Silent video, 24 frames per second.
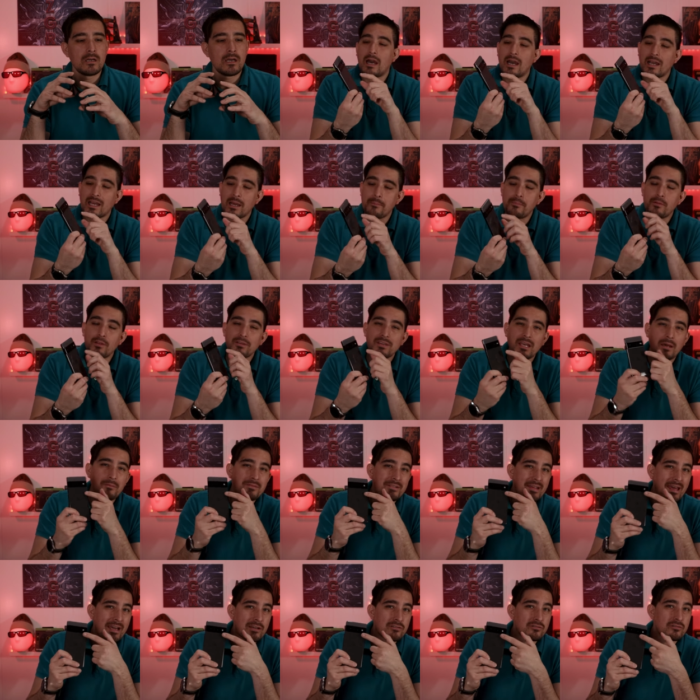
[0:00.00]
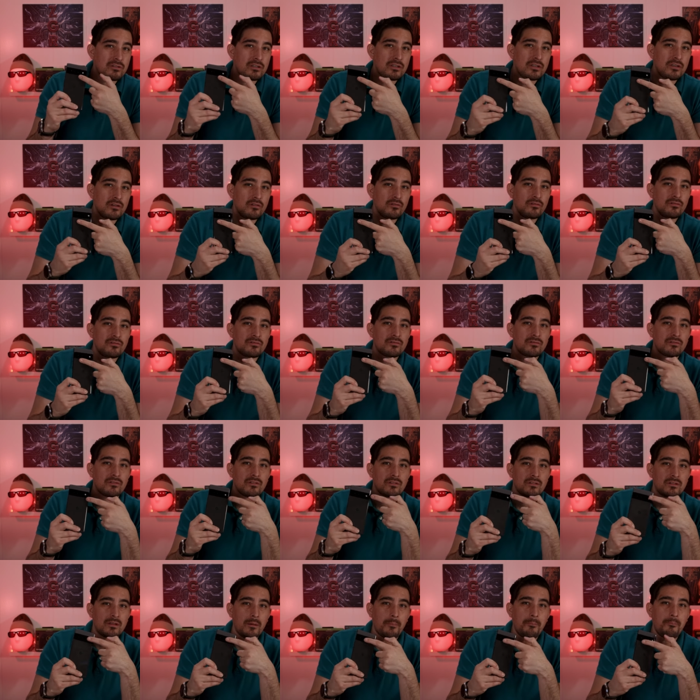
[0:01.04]
A couple of times I actually use
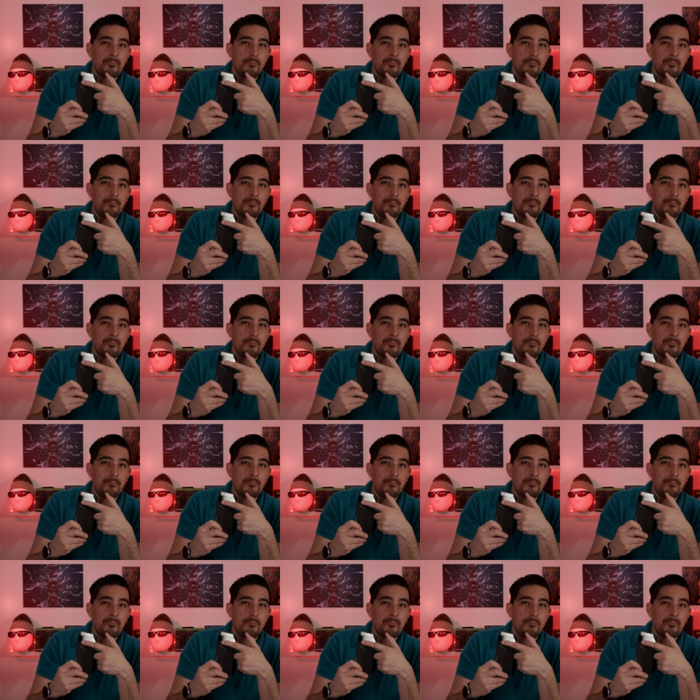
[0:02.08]
the